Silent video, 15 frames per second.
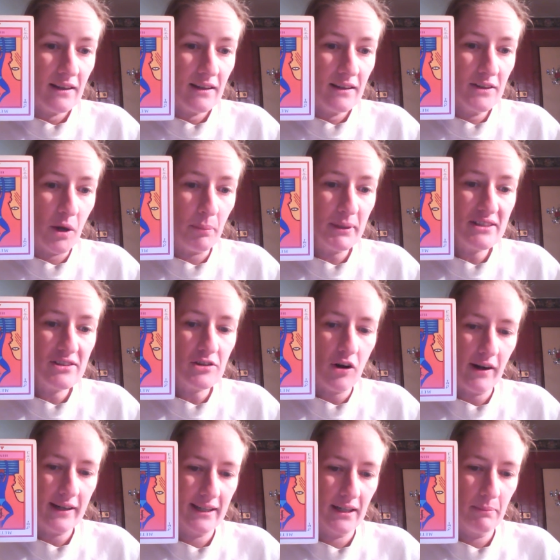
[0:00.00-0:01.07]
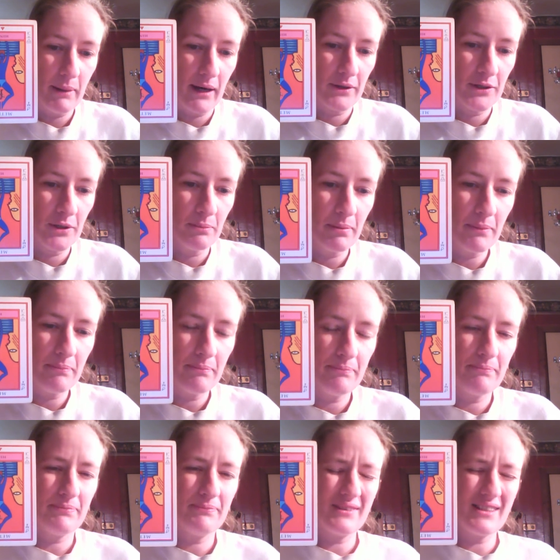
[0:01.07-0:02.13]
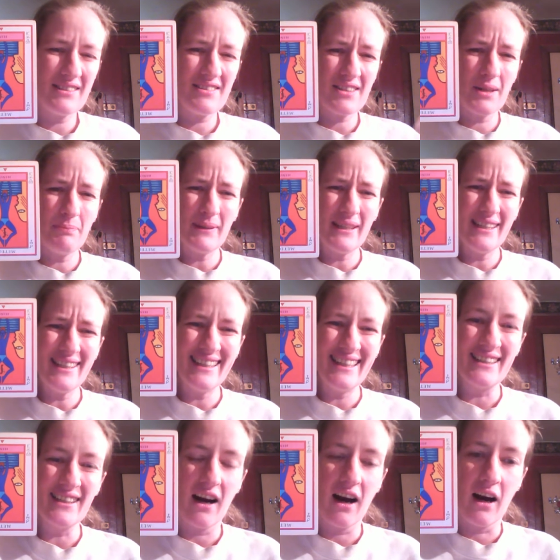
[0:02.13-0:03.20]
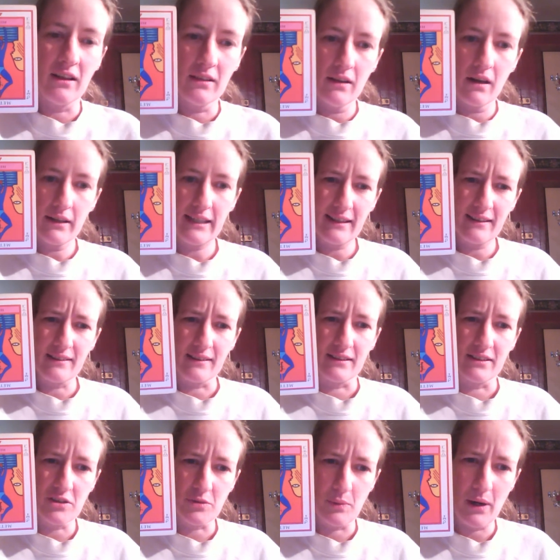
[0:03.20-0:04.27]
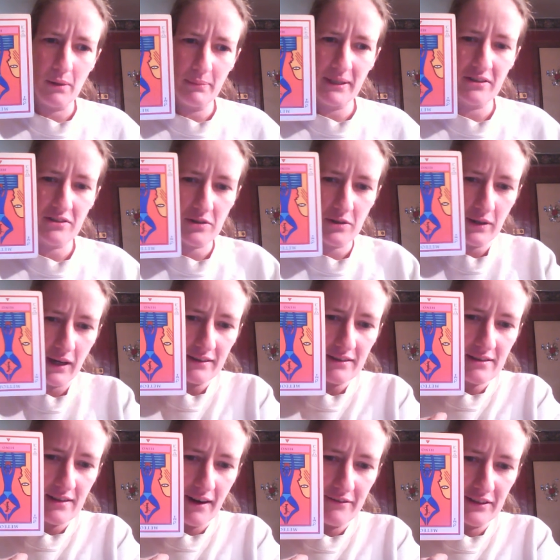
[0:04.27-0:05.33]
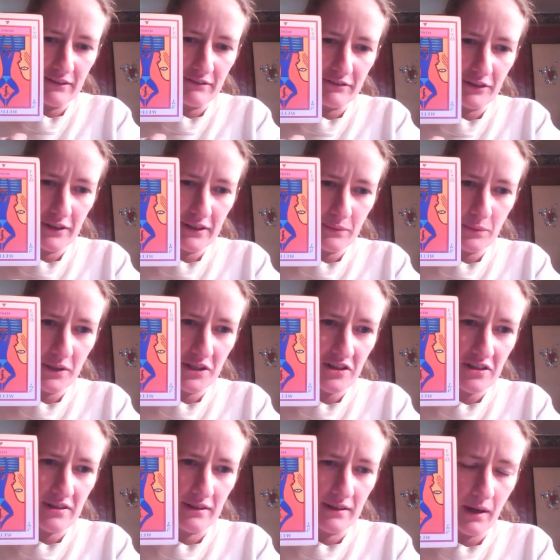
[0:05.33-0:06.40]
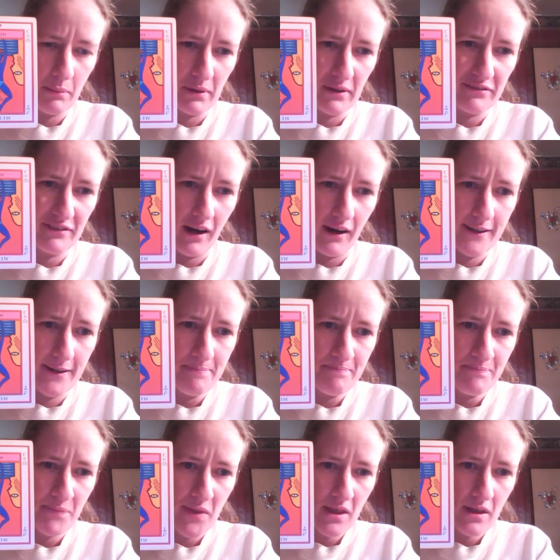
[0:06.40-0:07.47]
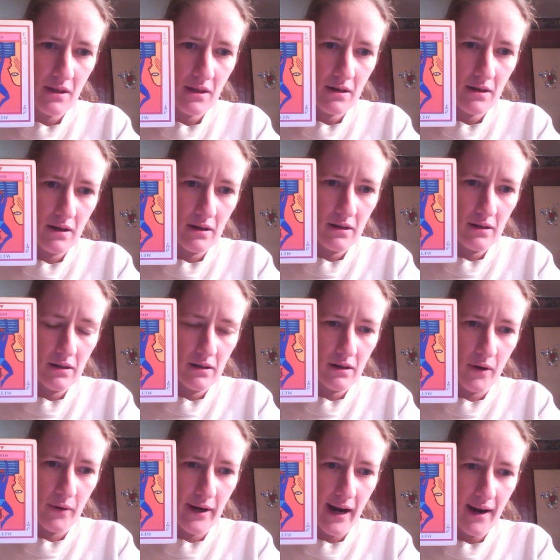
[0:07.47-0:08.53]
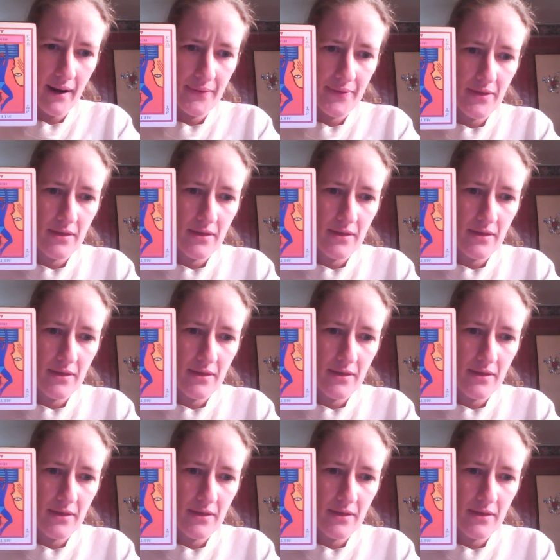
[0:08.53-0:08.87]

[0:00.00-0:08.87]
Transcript: Nobody's talking about you, but this could be an unlucky thing as well because you got 7 inverted, which is the number of luck. Okay.